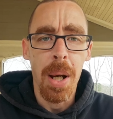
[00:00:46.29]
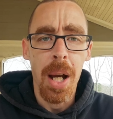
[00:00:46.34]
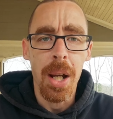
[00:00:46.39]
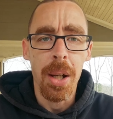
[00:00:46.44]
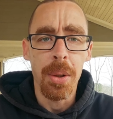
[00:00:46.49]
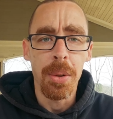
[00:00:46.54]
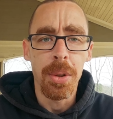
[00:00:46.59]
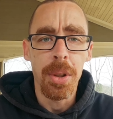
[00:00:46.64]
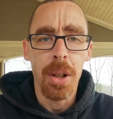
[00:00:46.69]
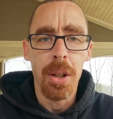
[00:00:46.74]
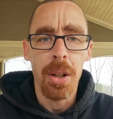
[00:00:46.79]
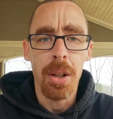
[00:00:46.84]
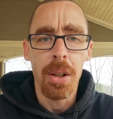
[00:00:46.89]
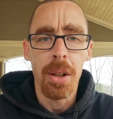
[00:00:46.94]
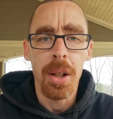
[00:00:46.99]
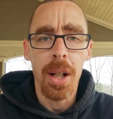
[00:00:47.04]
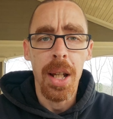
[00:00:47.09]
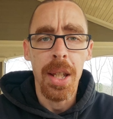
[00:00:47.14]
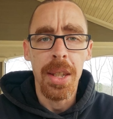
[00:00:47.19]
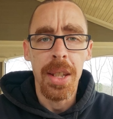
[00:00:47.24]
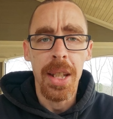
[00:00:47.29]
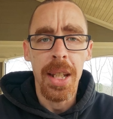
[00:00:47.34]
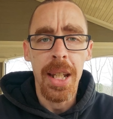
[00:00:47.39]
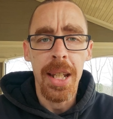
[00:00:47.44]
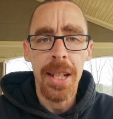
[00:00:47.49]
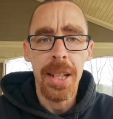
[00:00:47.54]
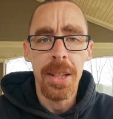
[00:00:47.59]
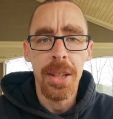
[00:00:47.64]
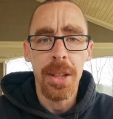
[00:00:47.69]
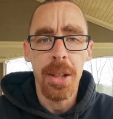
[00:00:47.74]
Biotar and the
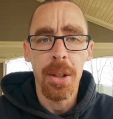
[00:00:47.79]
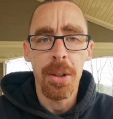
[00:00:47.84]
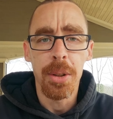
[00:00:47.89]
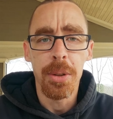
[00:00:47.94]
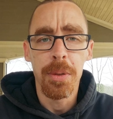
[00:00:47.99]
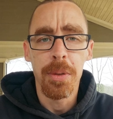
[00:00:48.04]
Helios